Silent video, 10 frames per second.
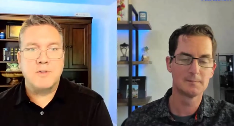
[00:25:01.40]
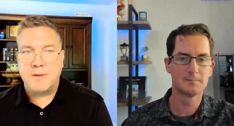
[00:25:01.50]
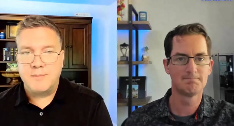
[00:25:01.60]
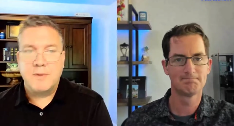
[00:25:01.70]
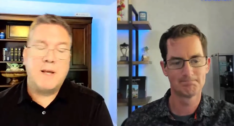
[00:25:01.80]

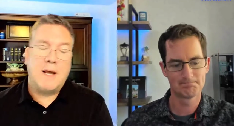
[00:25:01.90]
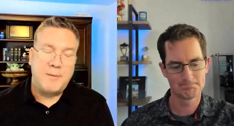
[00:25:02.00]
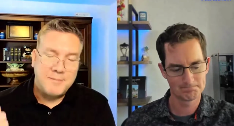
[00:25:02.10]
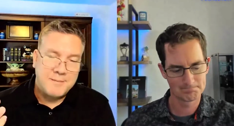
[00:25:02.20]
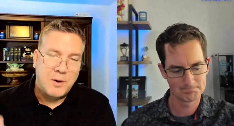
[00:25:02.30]
Speaker 1: those and
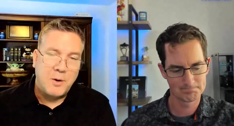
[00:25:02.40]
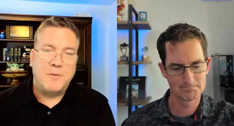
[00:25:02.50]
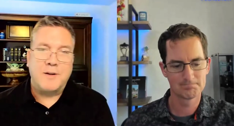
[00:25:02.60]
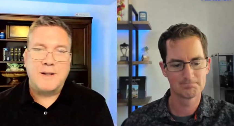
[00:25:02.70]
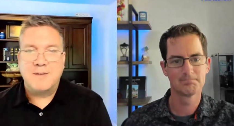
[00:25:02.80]
yeah.
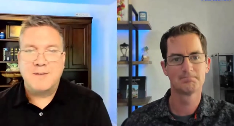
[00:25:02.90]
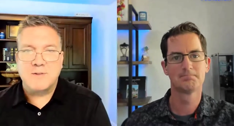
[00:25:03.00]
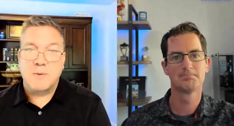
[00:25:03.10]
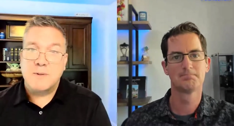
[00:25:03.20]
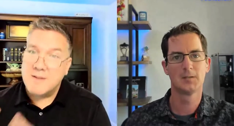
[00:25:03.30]
Hopefully,
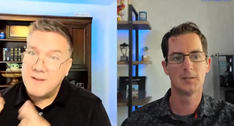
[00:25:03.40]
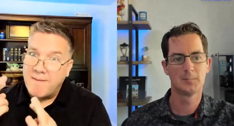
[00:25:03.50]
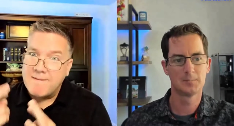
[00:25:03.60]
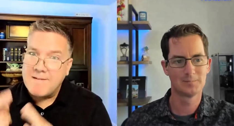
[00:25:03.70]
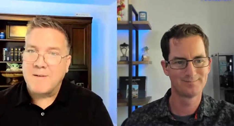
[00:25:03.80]
that's always yeah.